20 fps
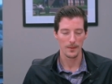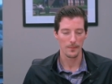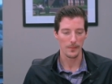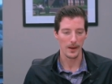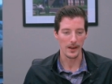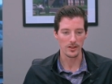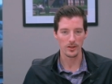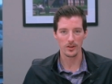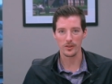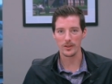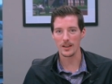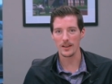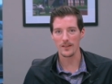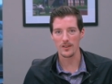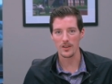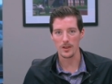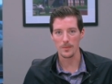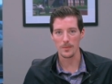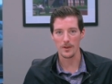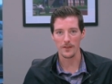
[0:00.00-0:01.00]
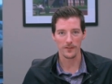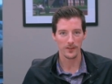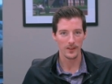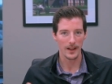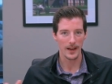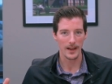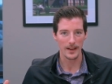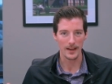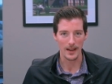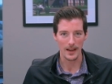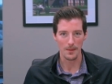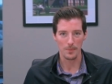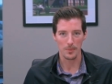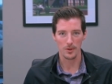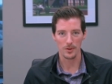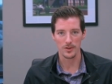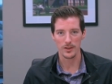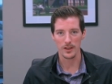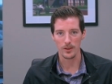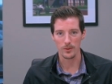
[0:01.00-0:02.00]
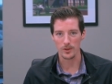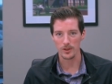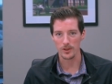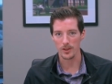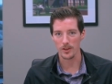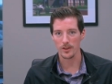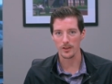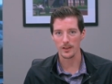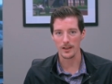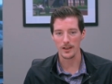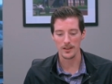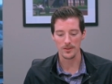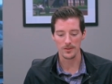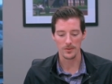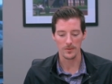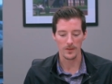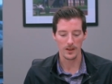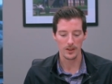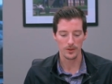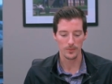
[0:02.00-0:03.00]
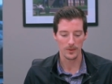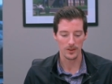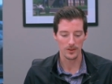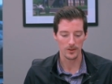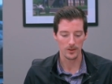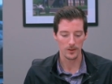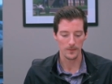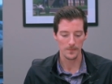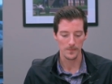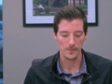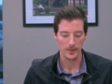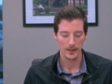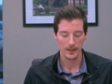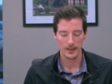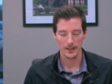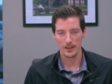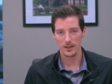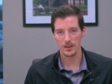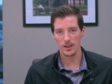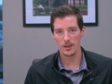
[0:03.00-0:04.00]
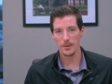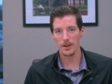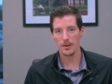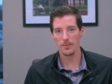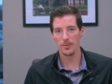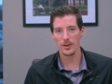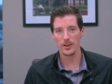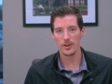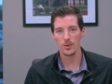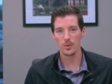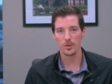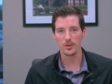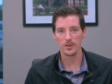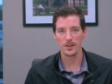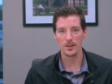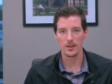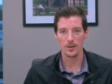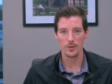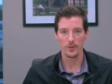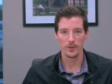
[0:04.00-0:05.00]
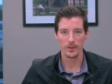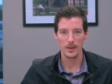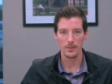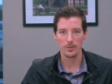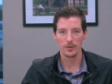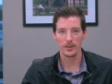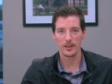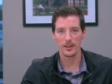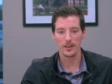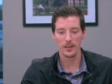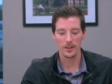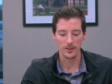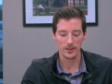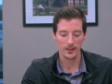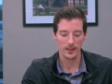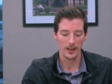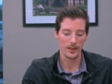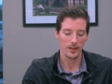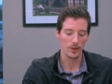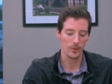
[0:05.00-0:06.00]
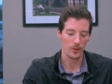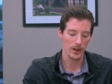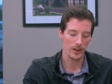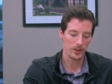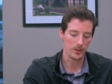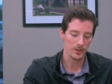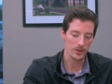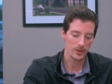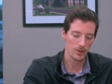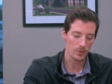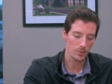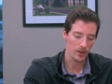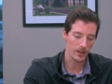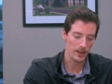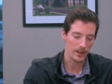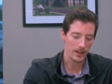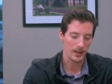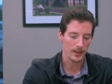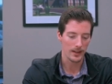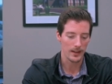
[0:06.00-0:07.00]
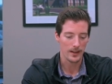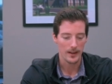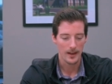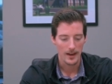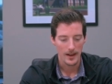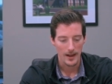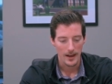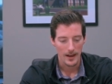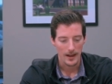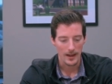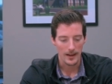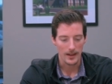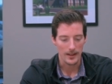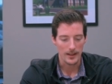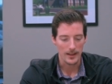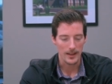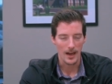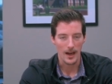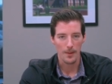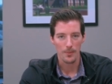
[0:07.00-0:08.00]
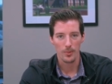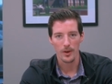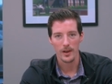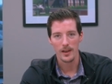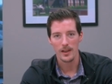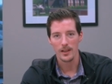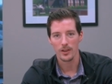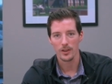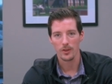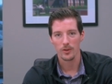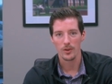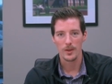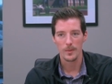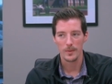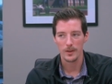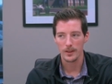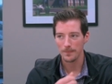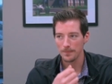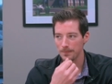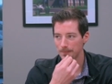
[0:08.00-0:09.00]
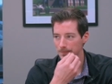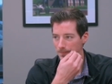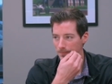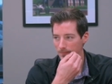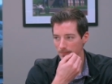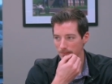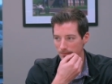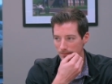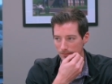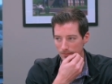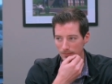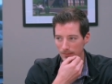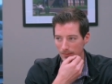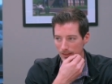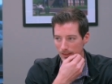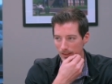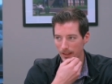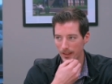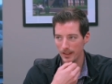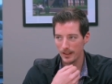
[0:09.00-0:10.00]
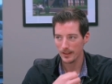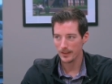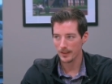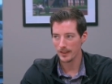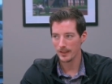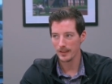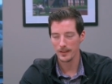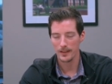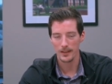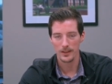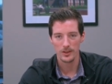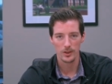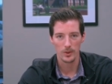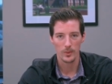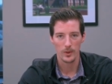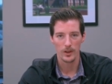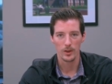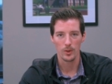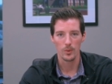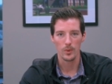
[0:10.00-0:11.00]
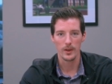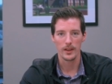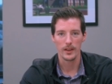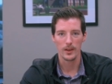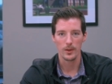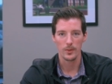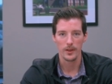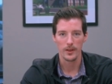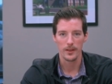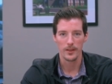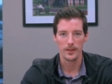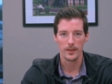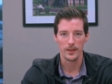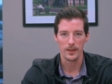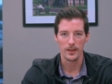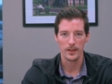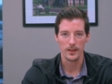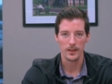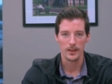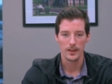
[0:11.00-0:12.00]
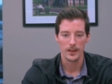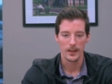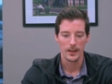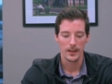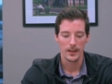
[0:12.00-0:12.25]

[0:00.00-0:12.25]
basically giving him a flat 8% return on his investment. So it's going to be a pretty cool deal. We're able to get it all together. We're actually just working on the operating agreement and getting things squared away with the